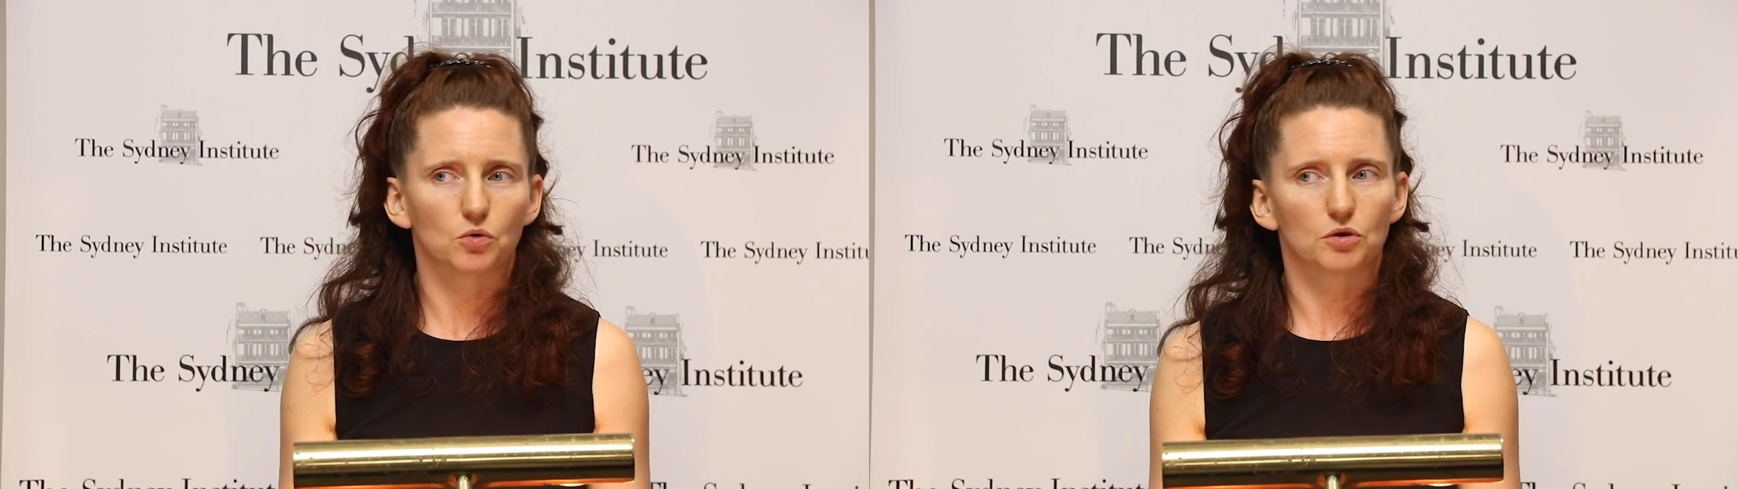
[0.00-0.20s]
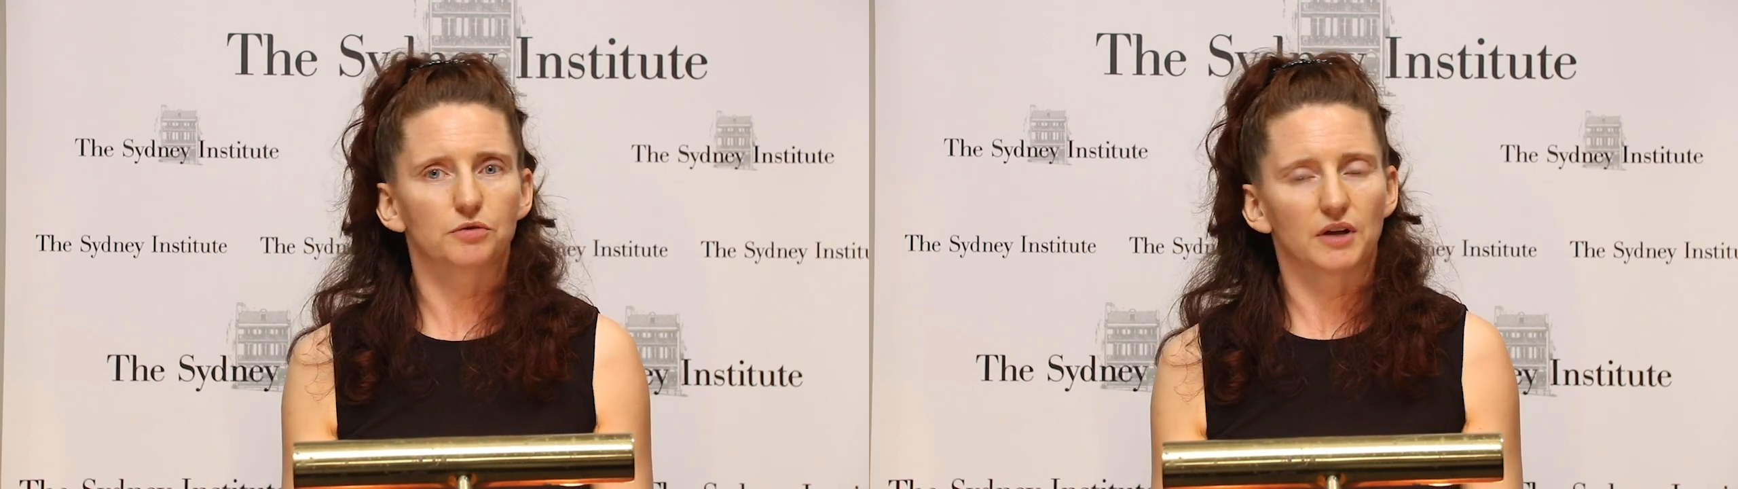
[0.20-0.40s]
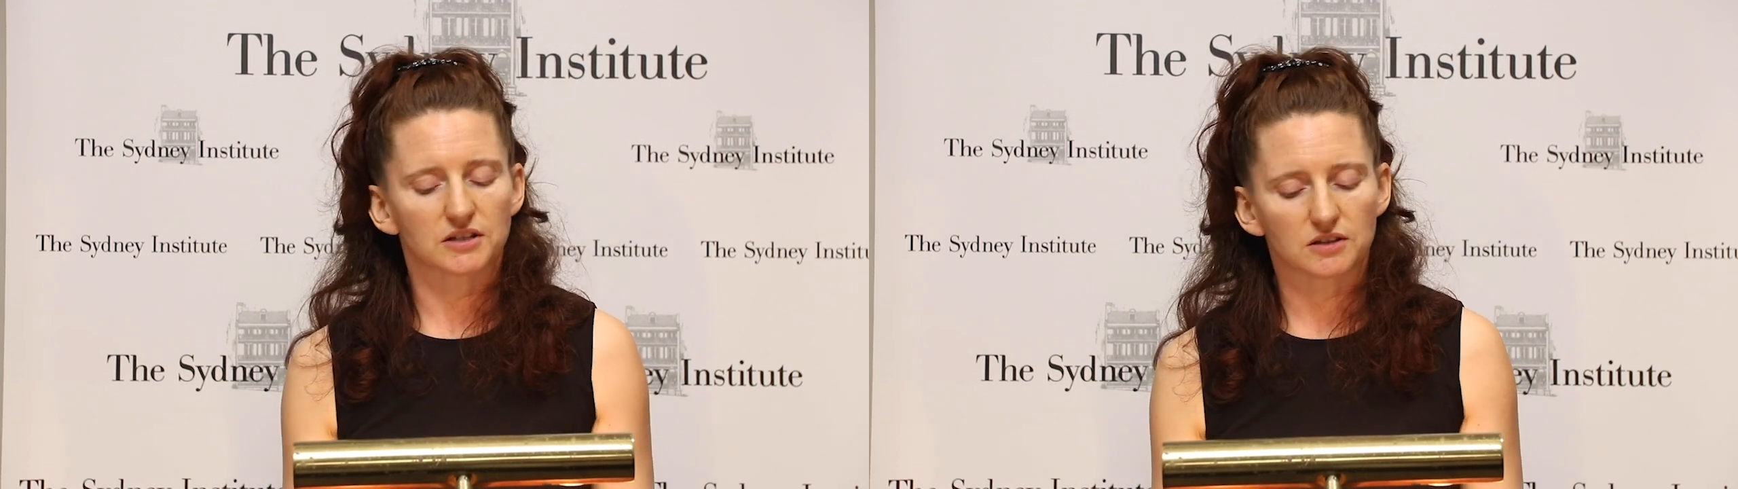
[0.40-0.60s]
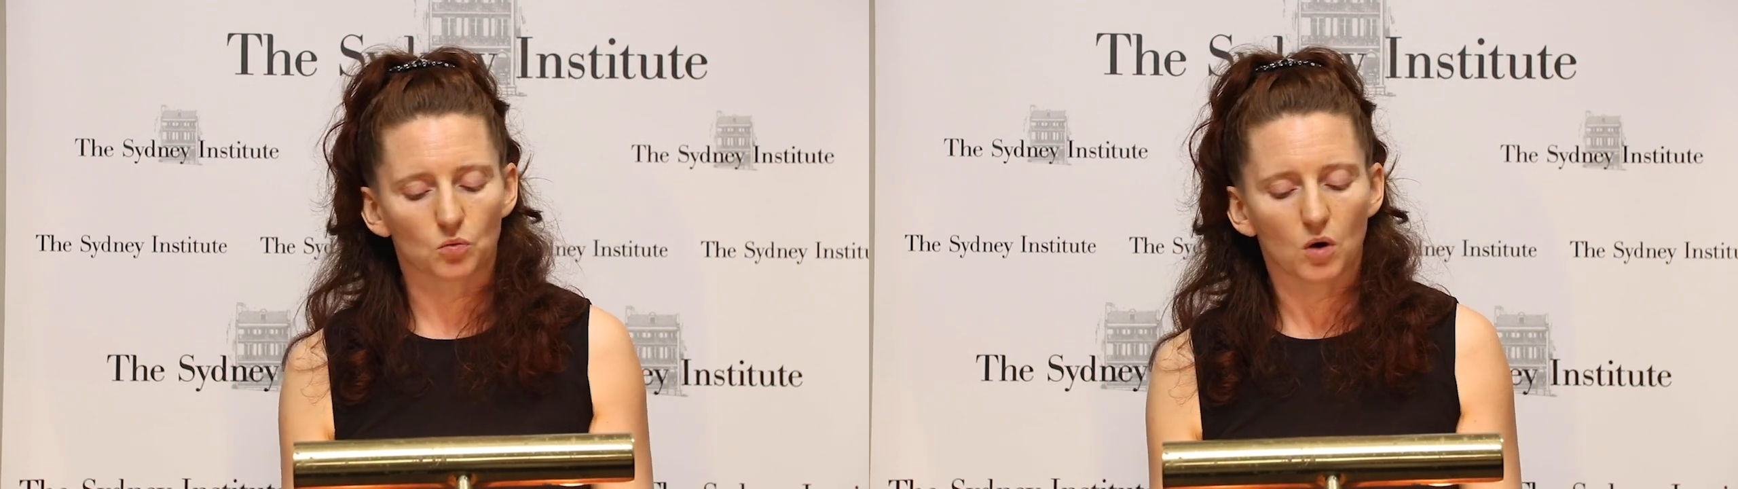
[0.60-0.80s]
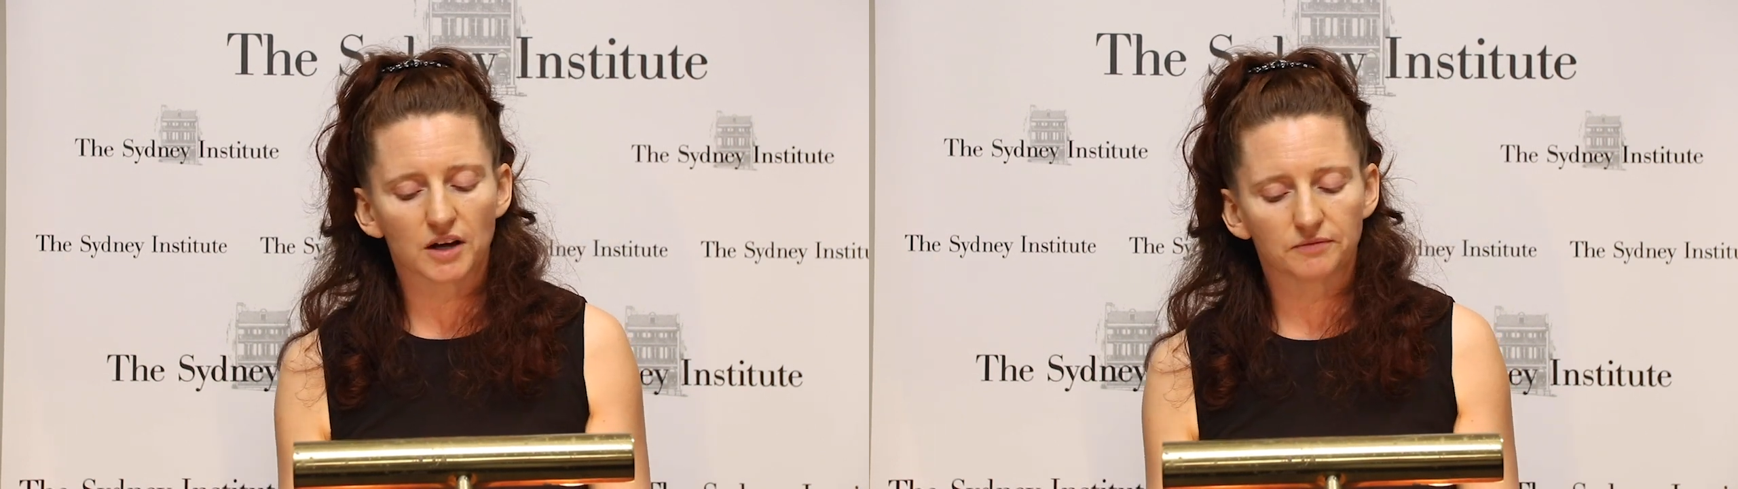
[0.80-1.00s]
worth less
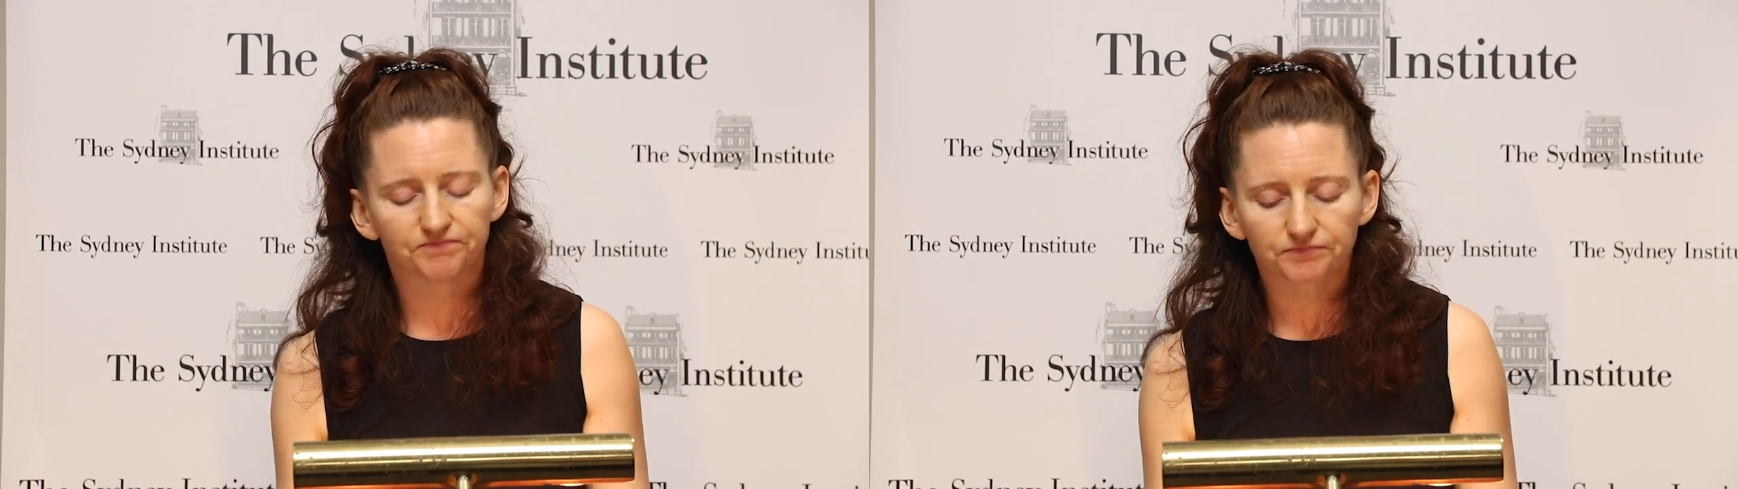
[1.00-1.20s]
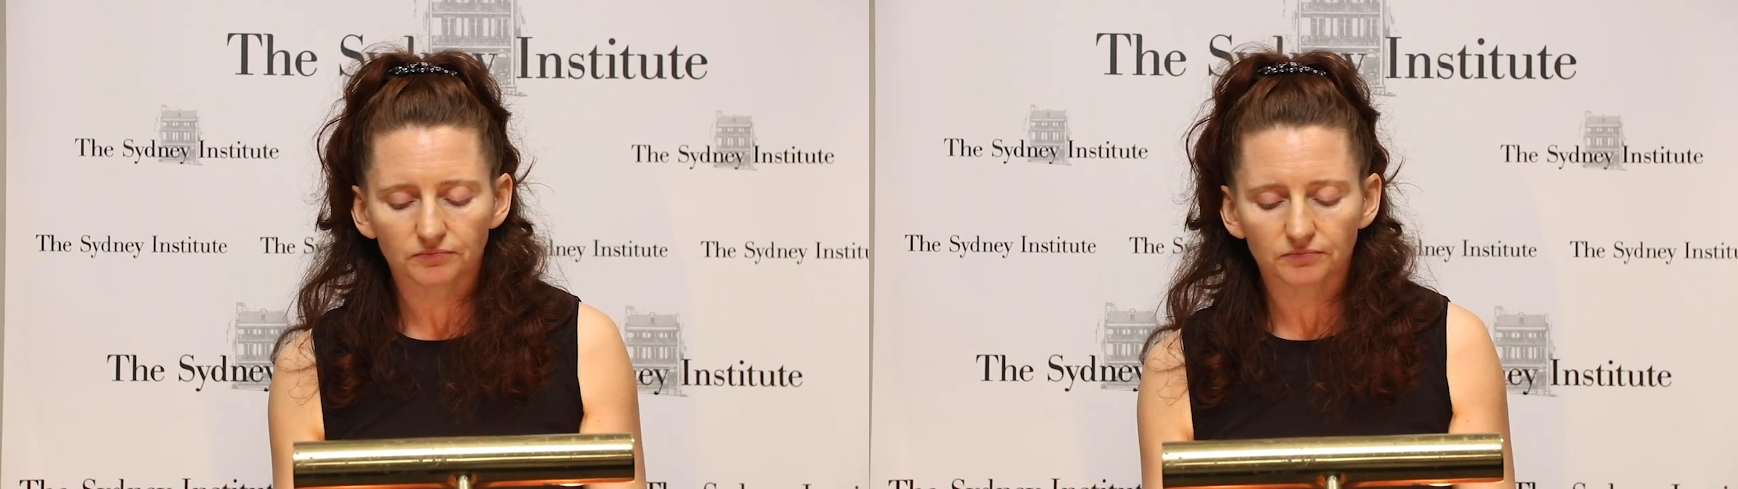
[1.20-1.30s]
than 1.